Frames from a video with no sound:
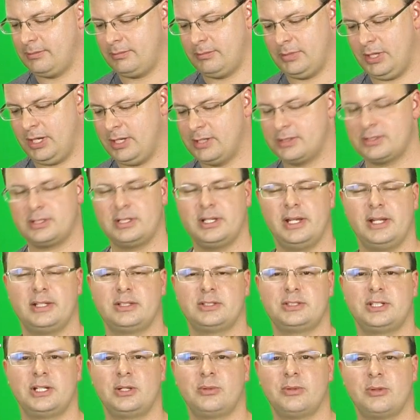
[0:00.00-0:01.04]
honestly, I'd
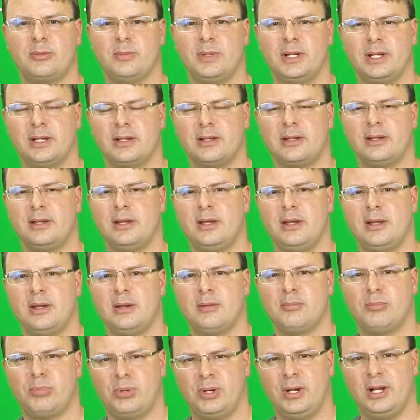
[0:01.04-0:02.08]
stick with my
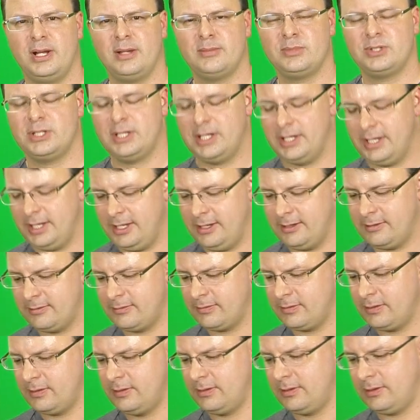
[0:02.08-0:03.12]
primes that I
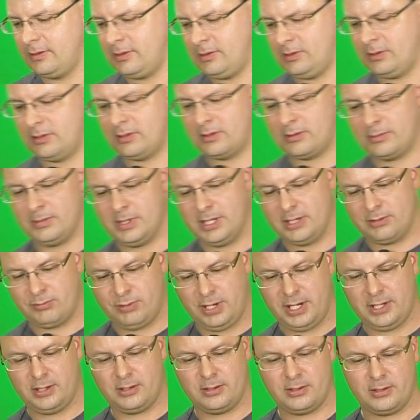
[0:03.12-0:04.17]
have or my
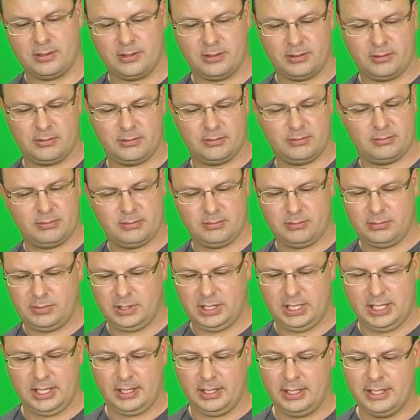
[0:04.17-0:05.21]
regular
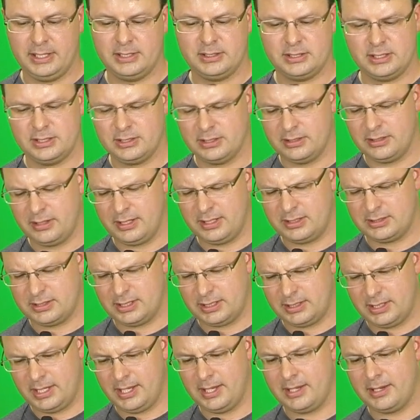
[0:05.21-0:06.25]
kit lenses and things
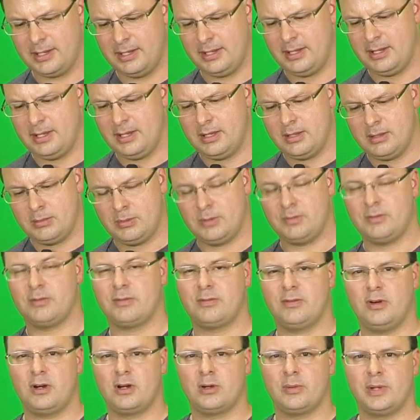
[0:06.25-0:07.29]
like that. But for
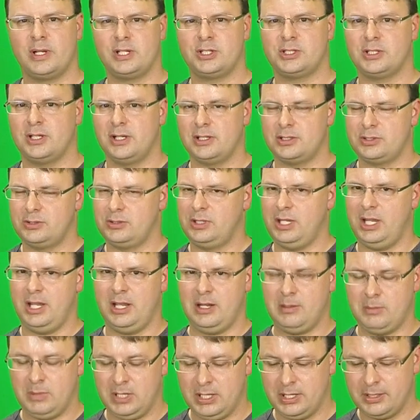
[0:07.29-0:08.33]
far away shots, you
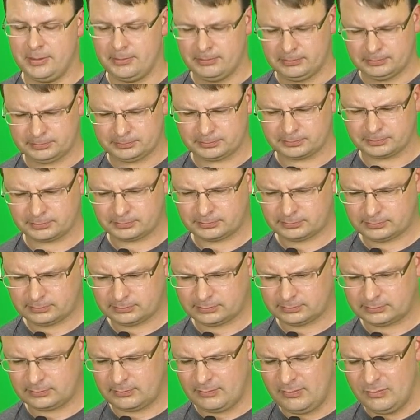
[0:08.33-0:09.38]
can't beat it.
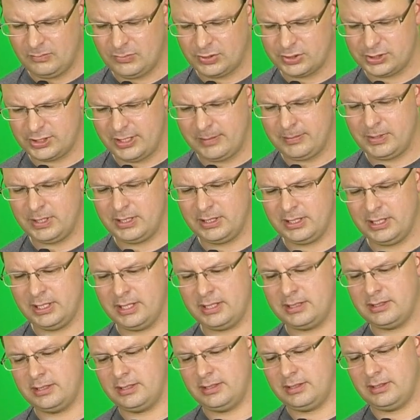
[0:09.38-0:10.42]
For something
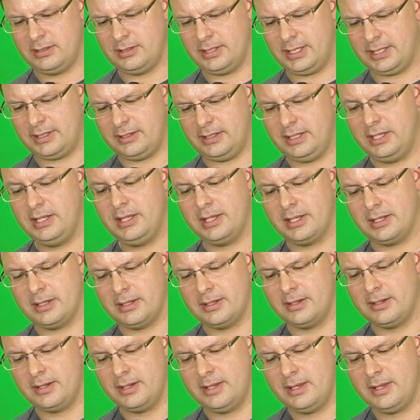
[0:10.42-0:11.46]
that, like the